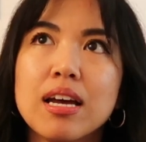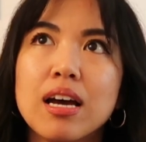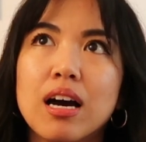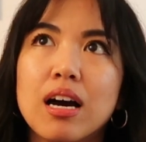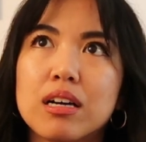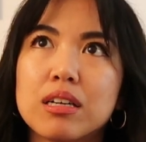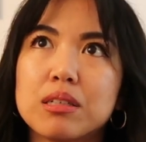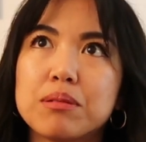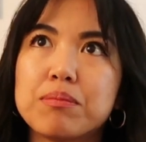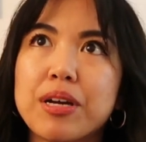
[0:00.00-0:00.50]

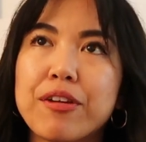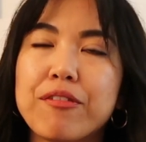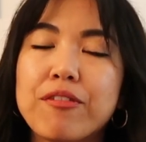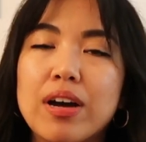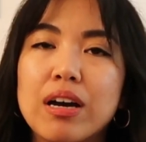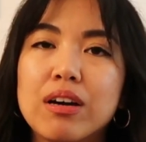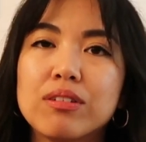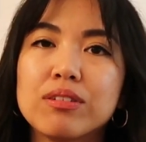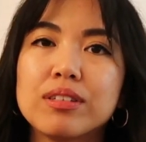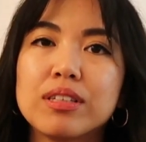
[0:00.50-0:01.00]
Um, I
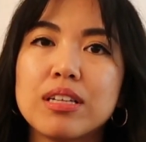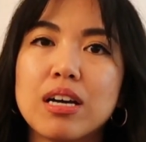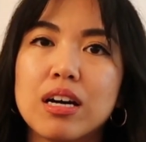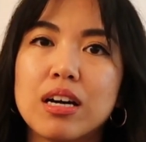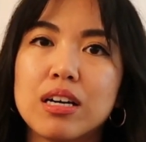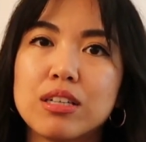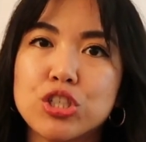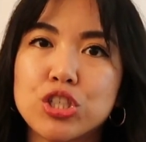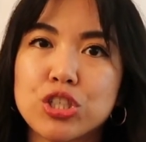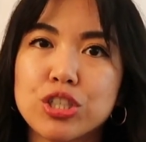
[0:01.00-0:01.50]
found
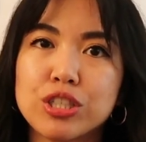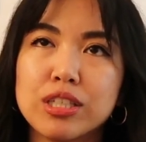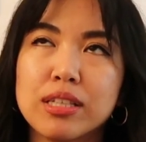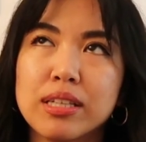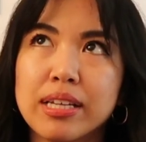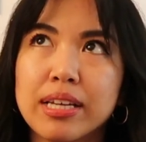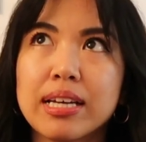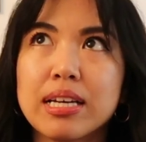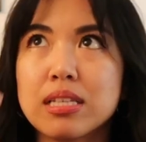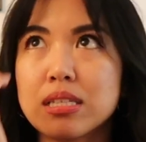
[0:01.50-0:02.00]
uh,
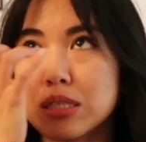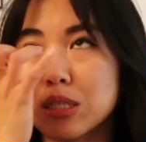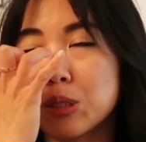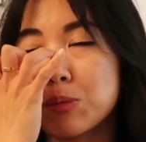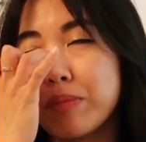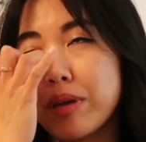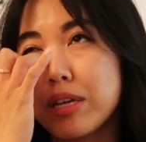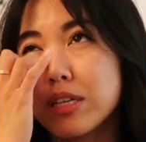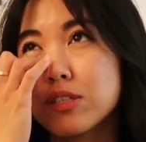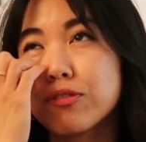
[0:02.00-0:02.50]
journaling as a
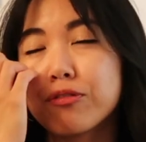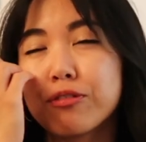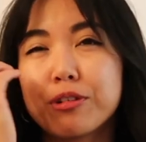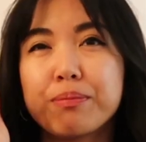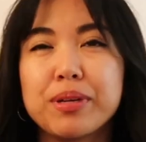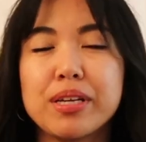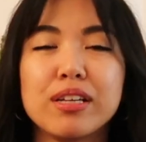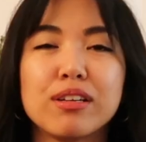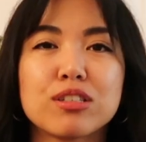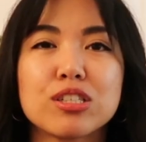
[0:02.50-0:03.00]
space for
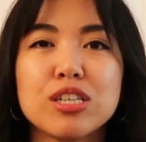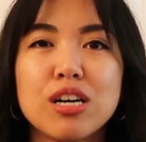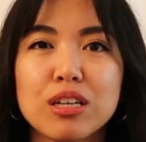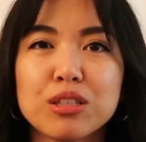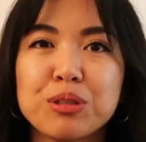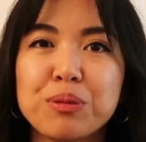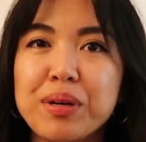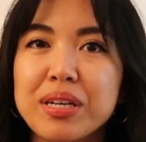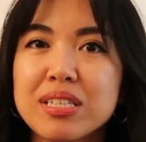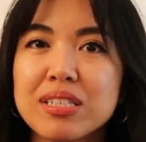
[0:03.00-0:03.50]
me to talk
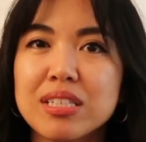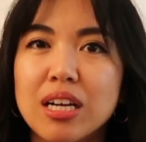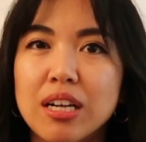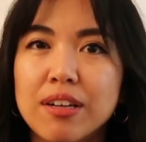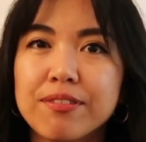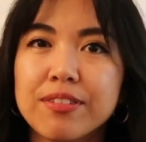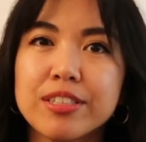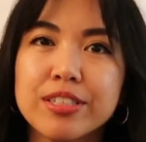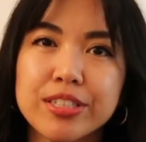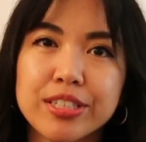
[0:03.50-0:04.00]
to
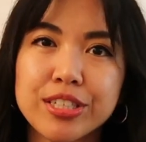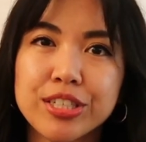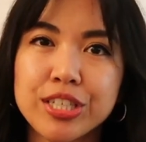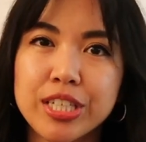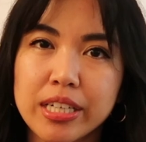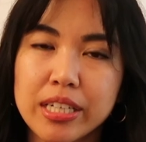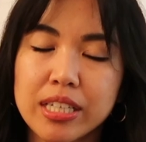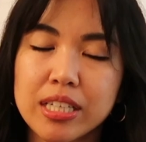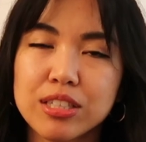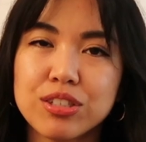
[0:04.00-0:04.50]
myself and just
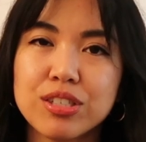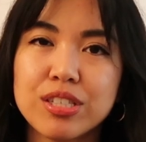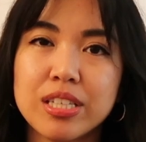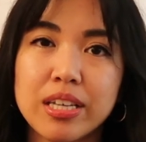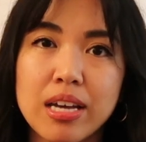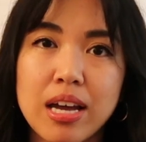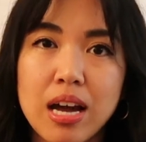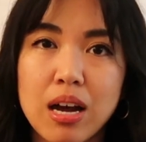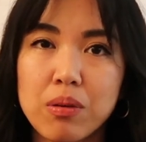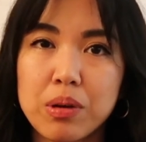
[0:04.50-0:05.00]
check in to see
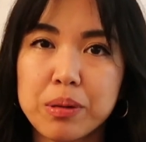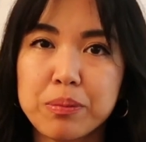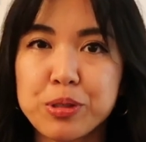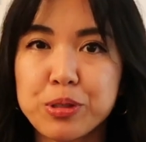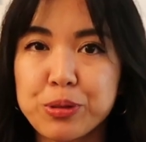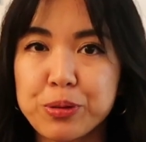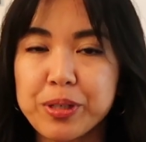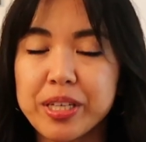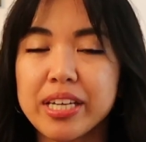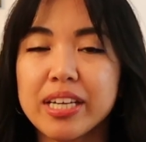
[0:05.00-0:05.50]
how I'm
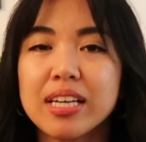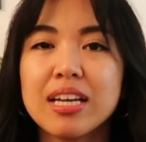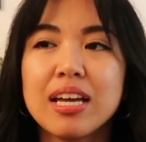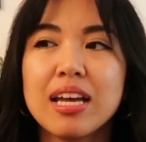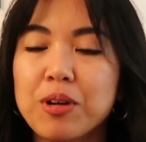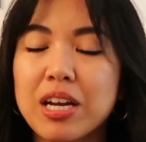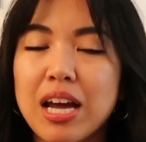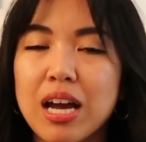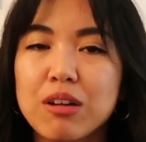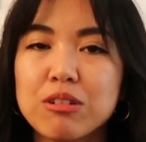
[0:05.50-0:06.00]
doing.
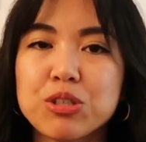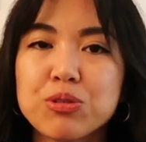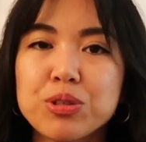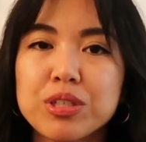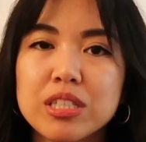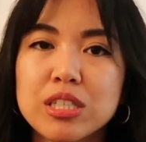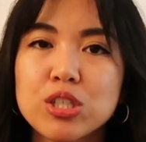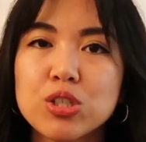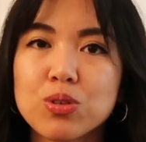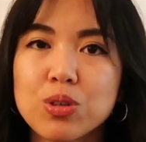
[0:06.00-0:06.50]
When I was
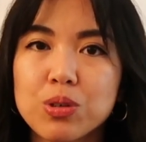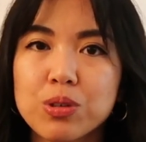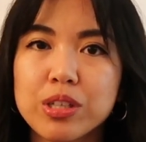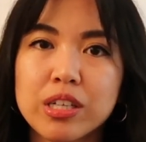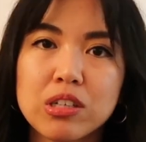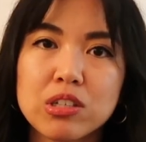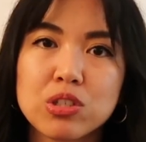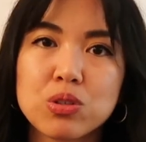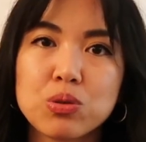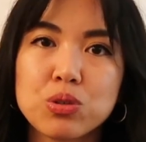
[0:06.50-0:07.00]
really
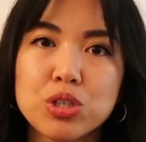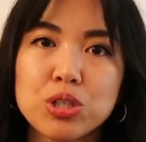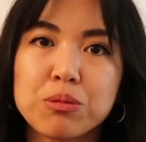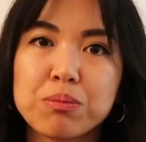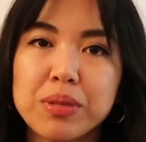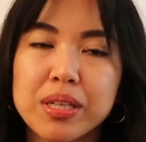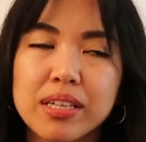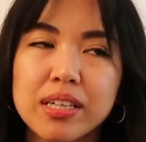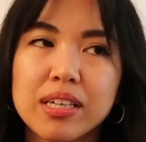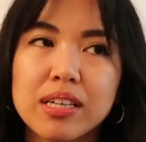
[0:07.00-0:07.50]
scrolling on social
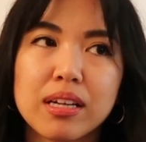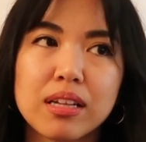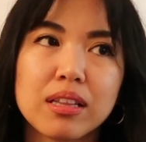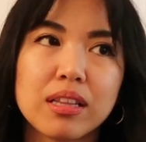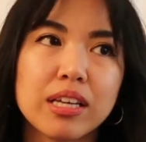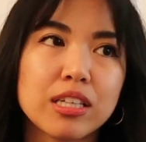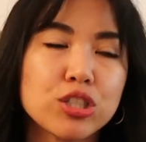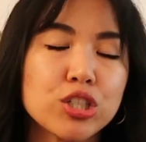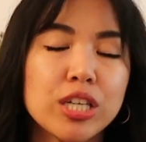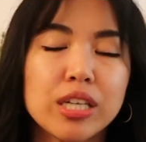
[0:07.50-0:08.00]
media and
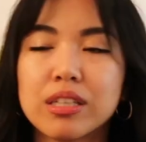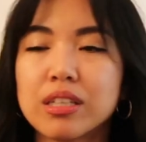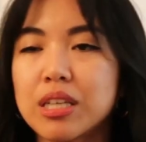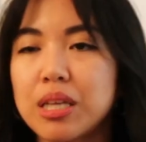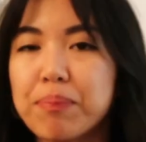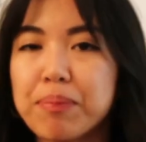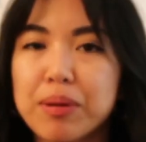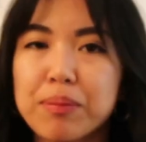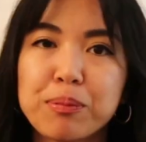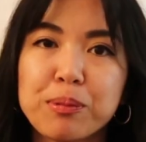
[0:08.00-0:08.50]
like trying to
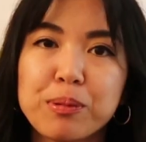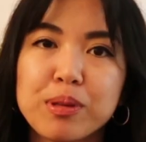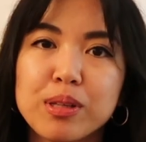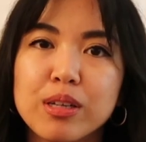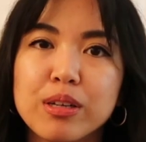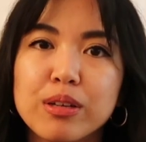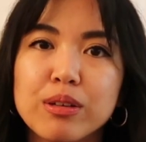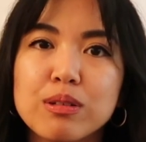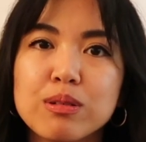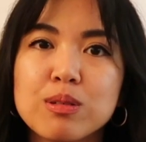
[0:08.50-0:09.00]
keep up with the
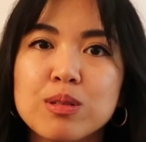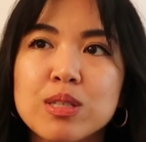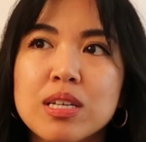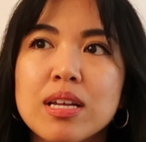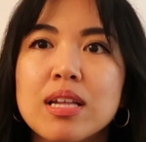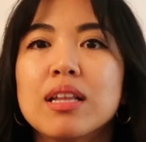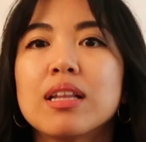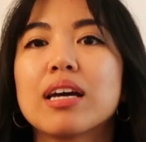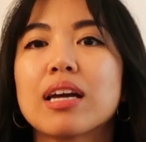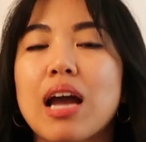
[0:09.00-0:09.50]
news,
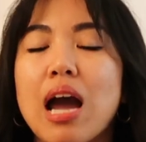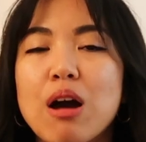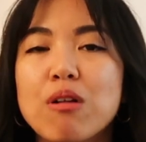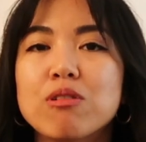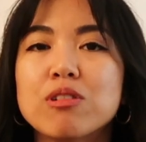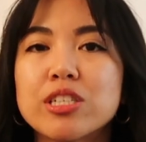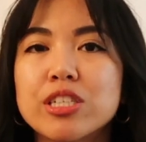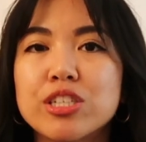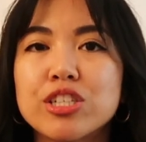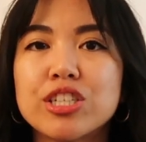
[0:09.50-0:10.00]
like I
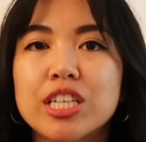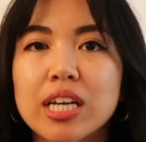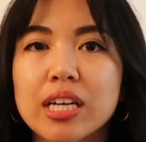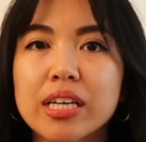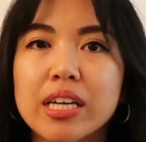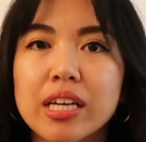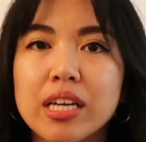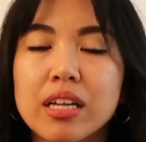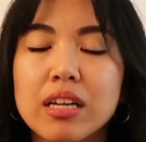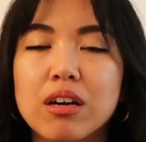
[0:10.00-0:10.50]
wasn't
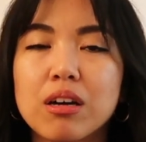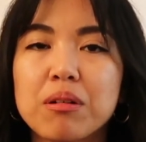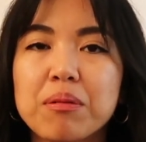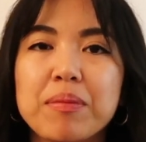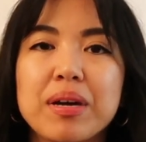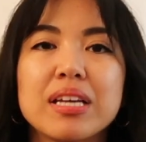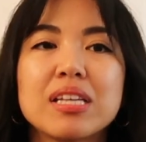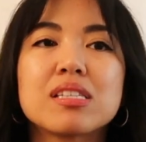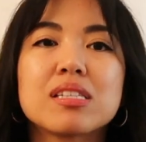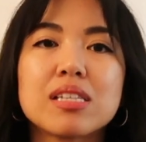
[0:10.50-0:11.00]
checking in on
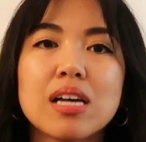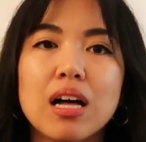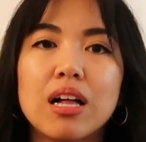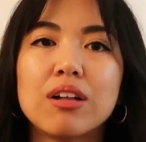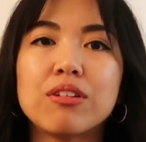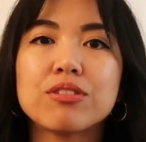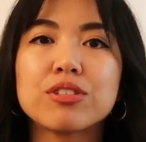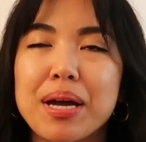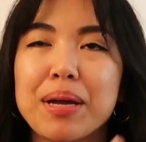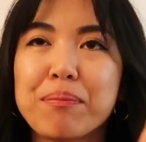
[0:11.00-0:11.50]

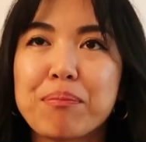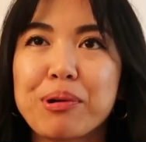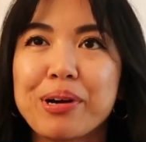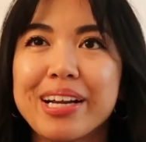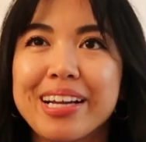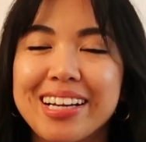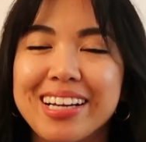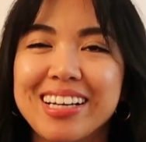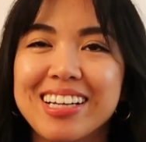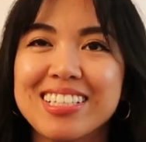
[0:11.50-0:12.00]
myself. My
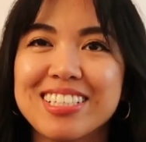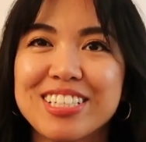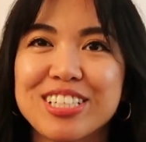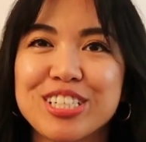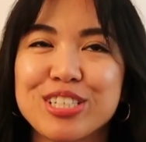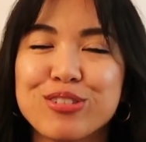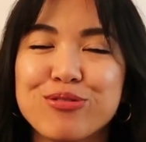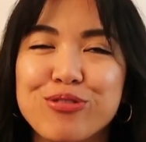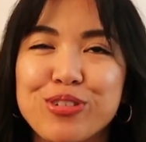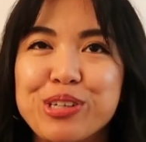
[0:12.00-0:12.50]
brain is
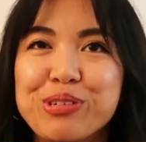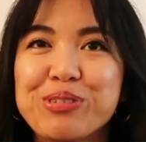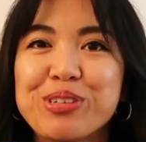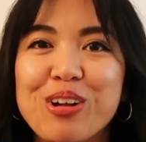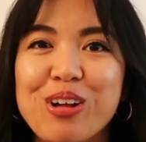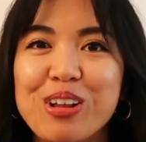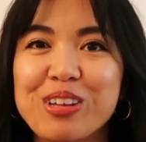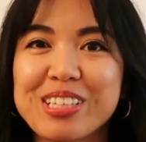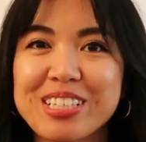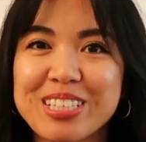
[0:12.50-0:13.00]
just filled with
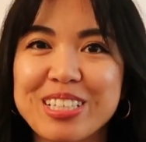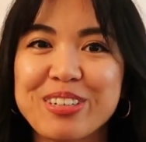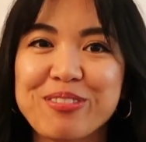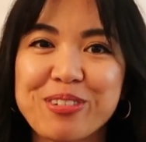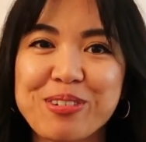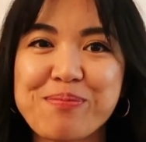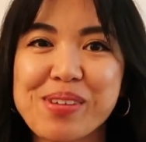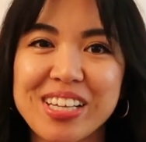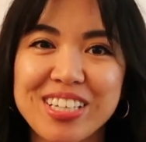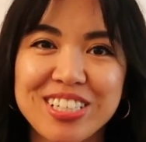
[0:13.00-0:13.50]
all these
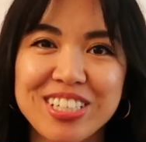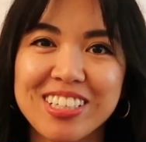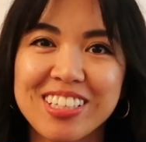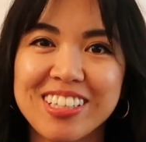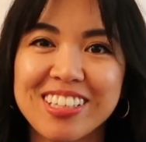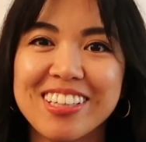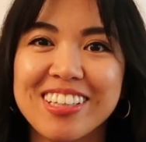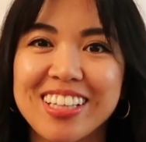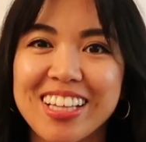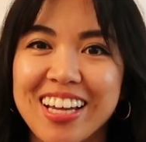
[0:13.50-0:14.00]

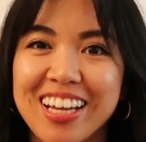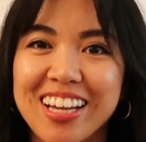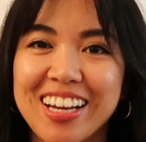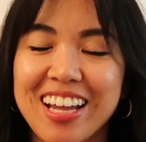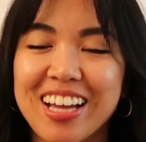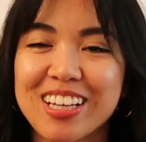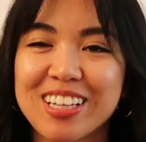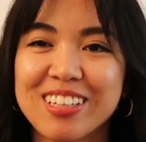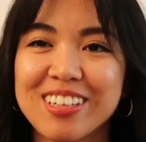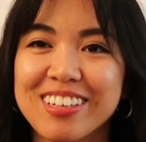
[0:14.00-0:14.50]
information that
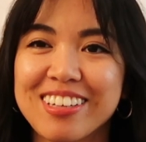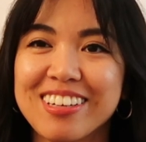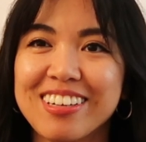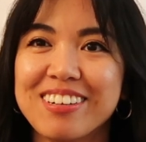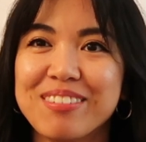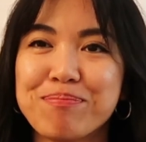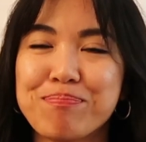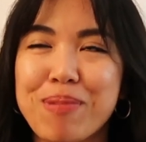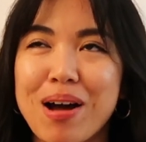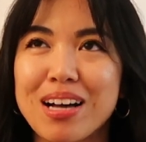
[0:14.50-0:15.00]
I could
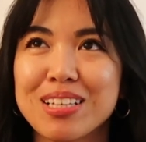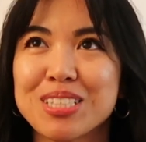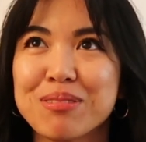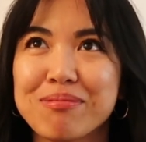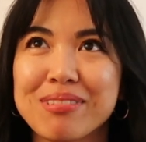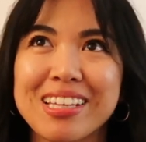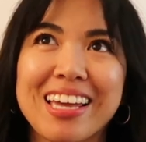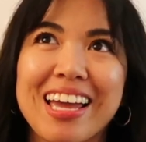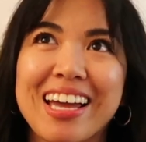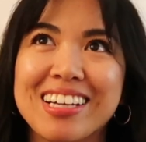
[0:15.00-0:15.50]

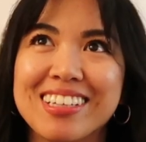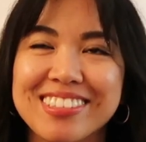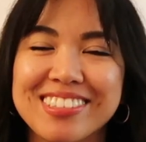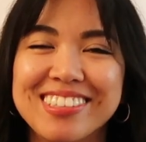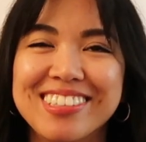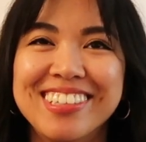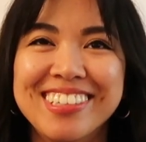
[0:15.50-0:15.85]
possibly handle.